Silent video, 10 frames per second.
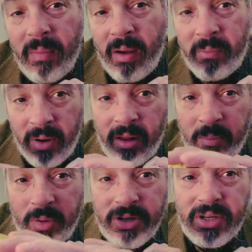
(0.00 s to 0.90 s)
I really
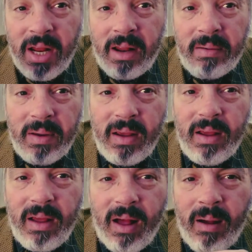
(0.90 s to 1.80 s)
appreciate it.
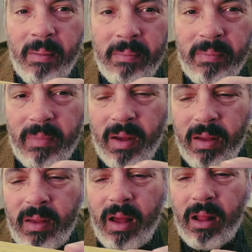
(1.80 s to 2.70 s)
I
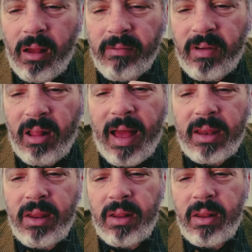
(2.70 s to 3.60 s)
love
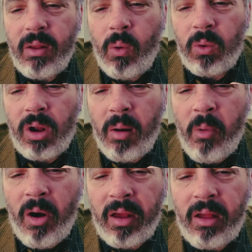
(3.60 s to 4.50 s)
collecting old
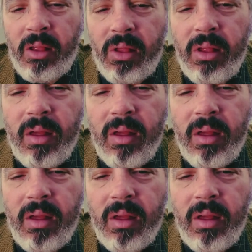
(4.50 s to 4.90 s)
harmonicas.